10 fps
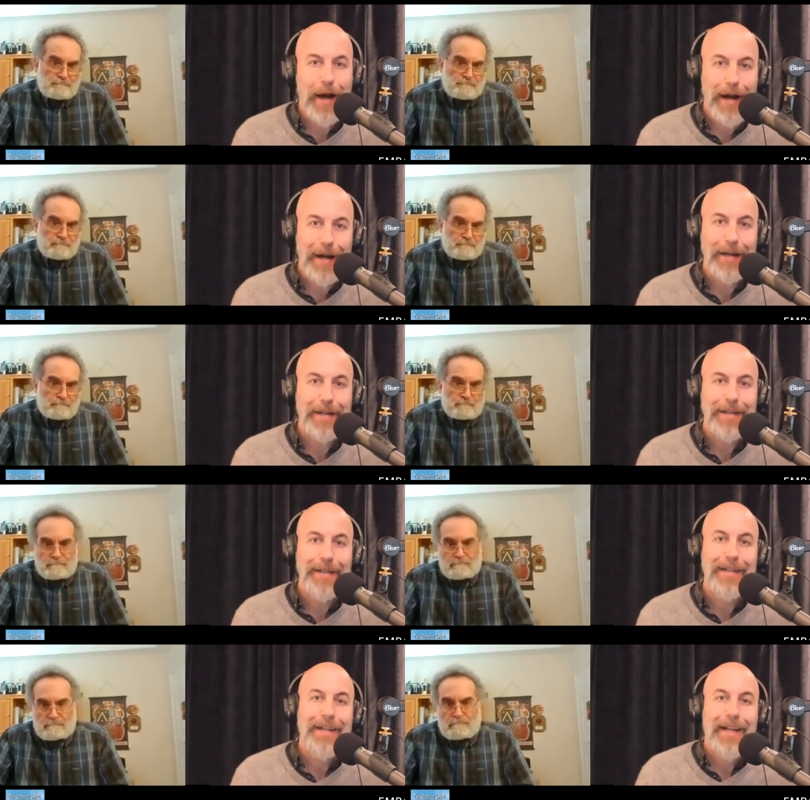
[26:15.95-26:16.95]
Speaker 1: an eye,
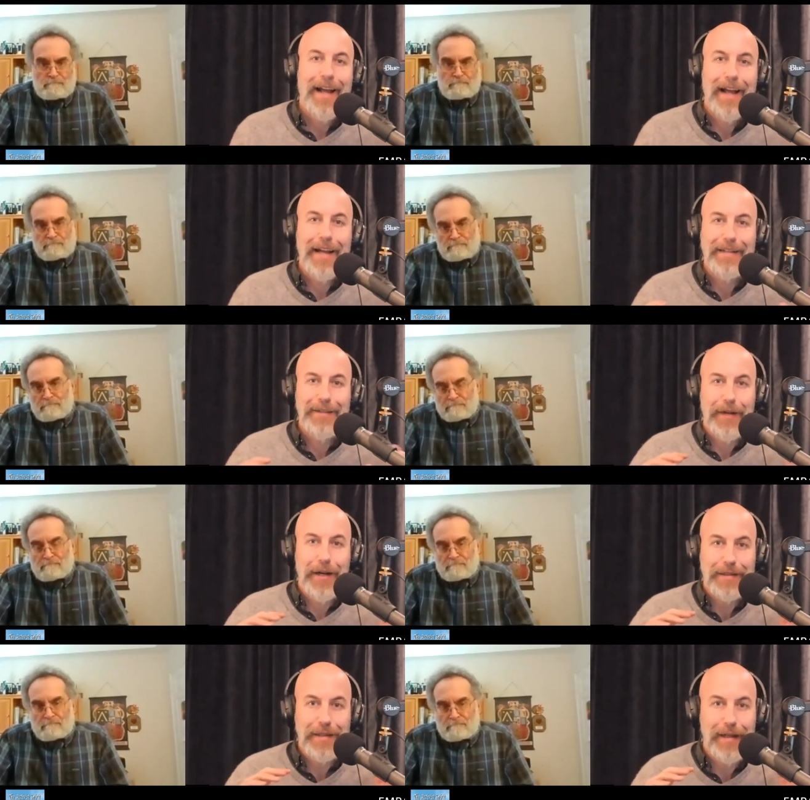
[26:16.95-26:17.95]
and you
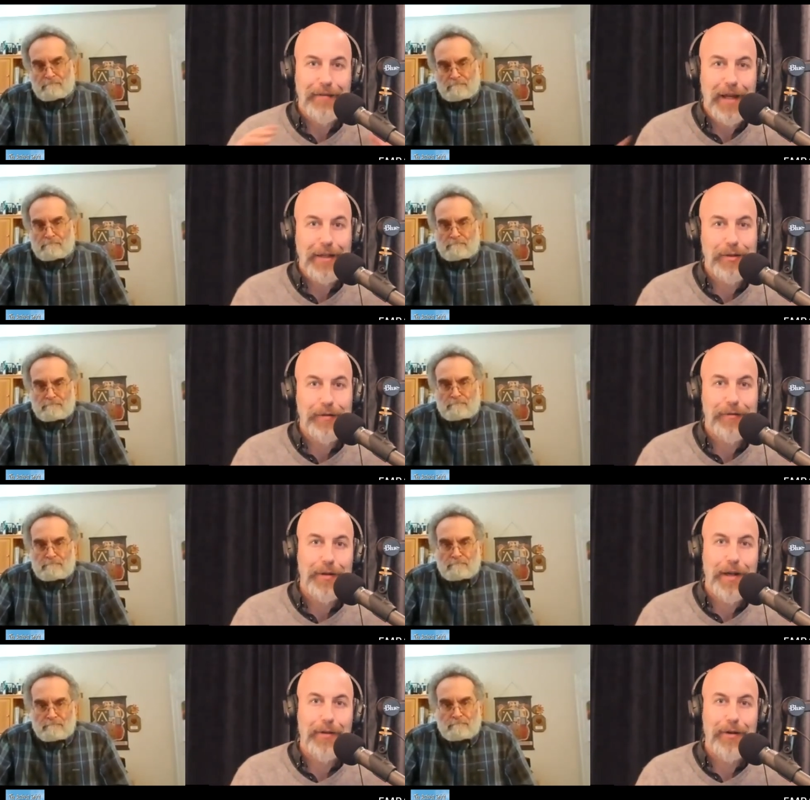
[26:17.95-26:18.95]
constantly have hatred for
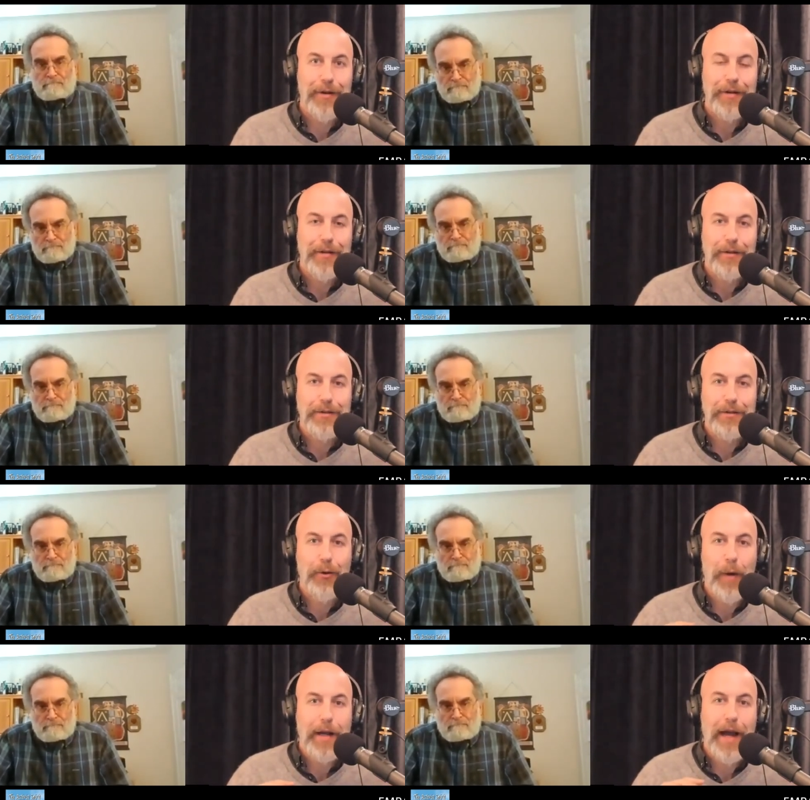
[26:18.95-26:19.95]
the other, there's no
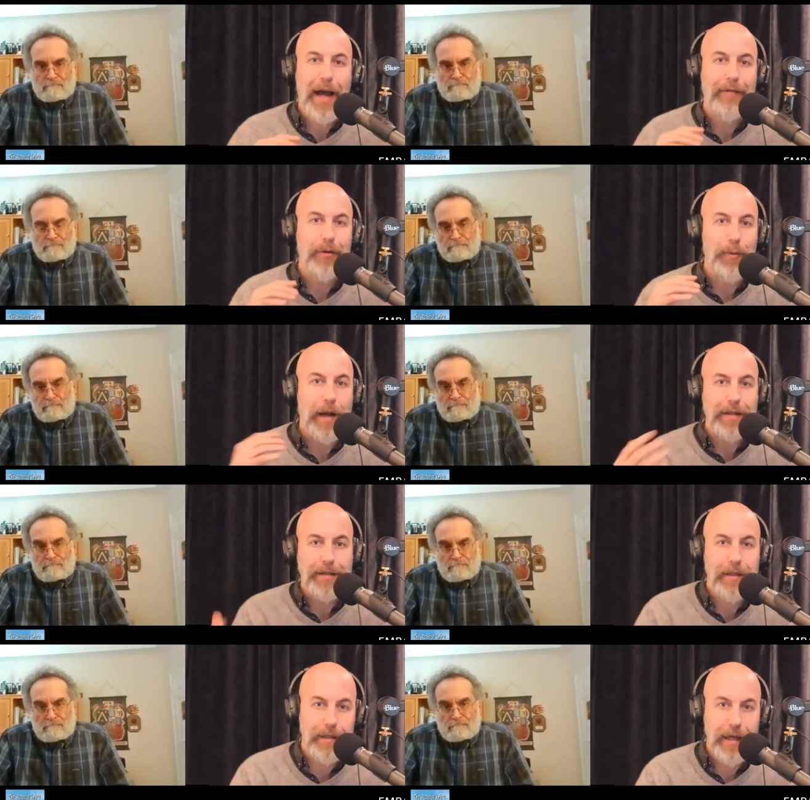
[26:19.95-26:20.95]
way to have a
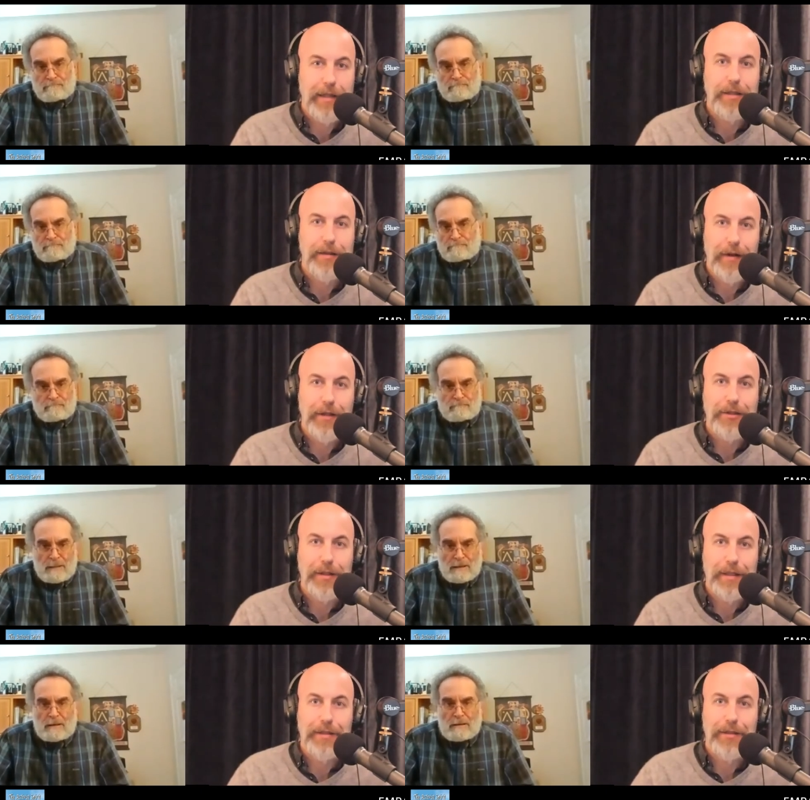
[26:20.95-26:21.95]
reconciliation
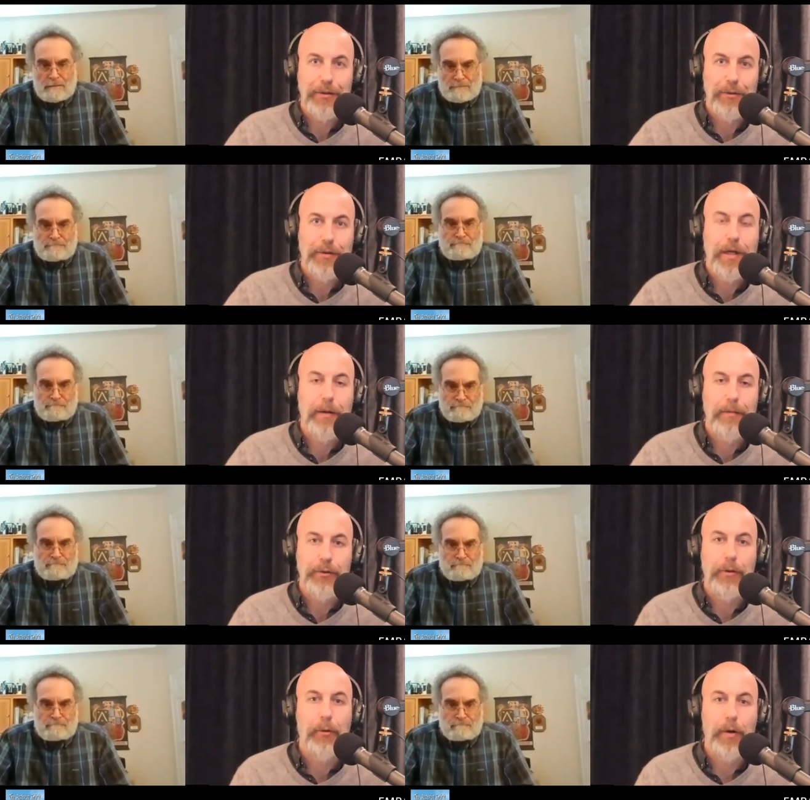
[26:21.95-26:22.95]
eventually
Speaker 2: to come
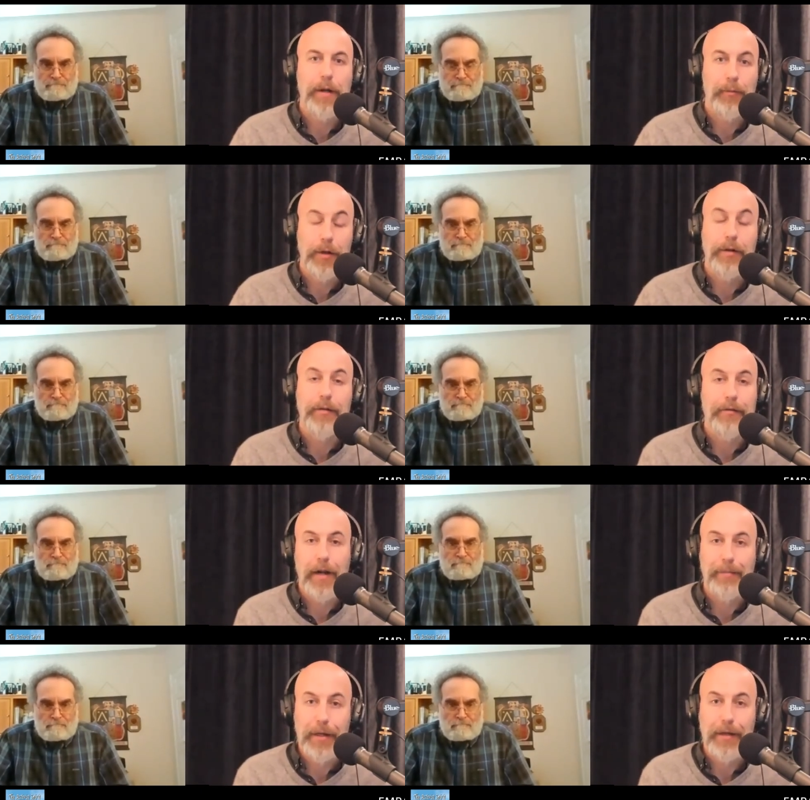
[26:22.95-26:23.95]
to a point where you can
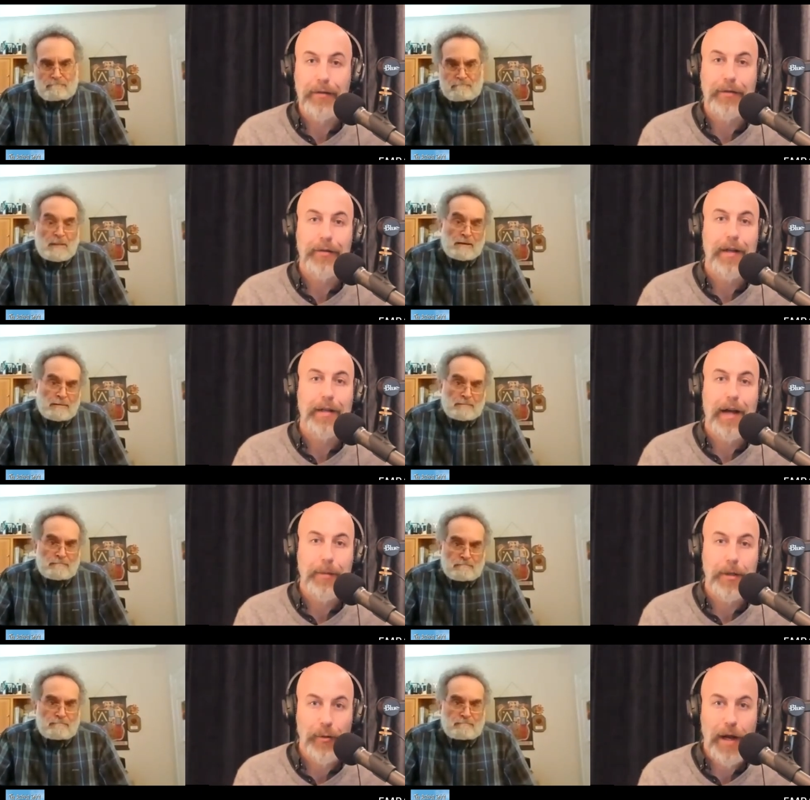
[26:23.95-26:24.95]
find peace and
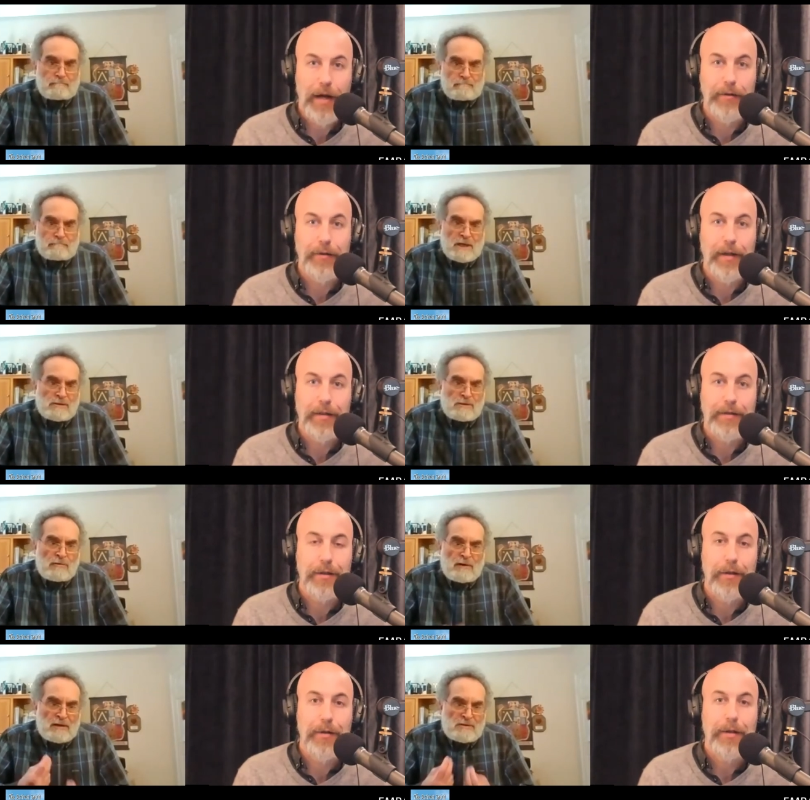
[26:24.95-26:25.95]
common ground. There's
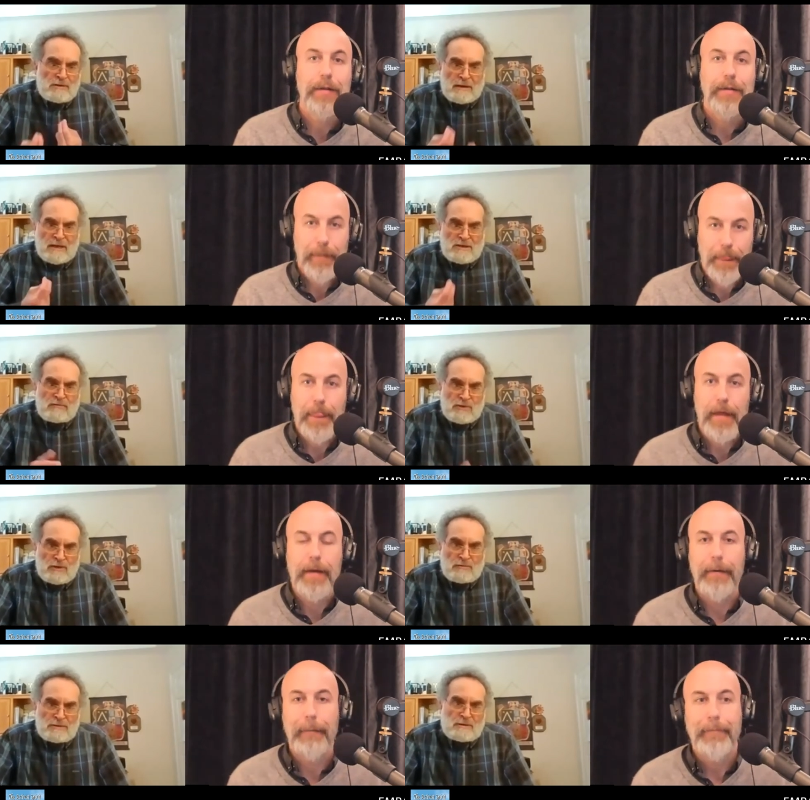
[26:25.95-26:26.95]
no reconciliation with
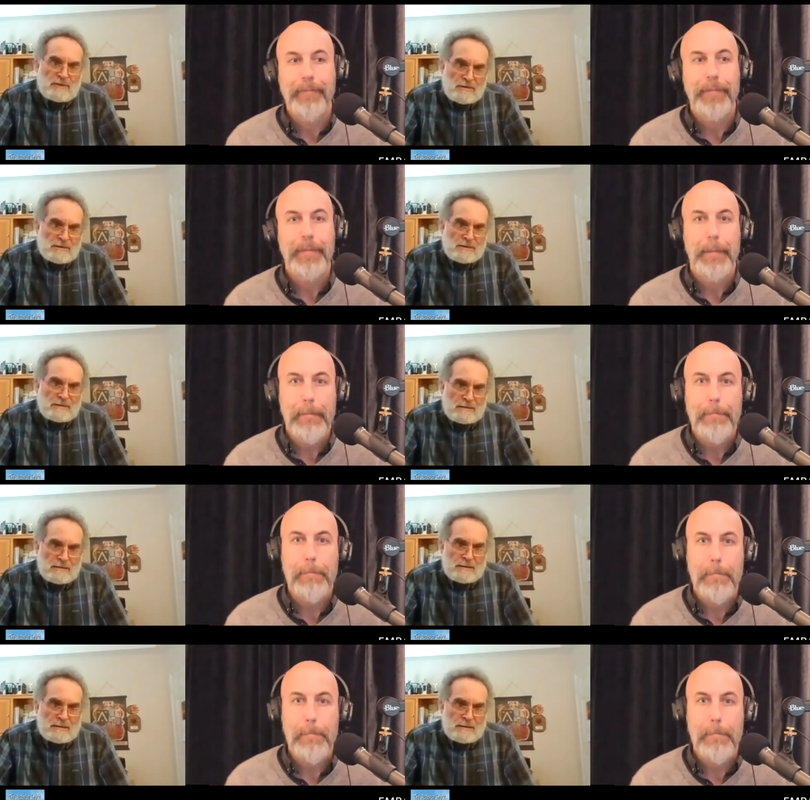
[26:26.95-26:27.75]
restorative justice.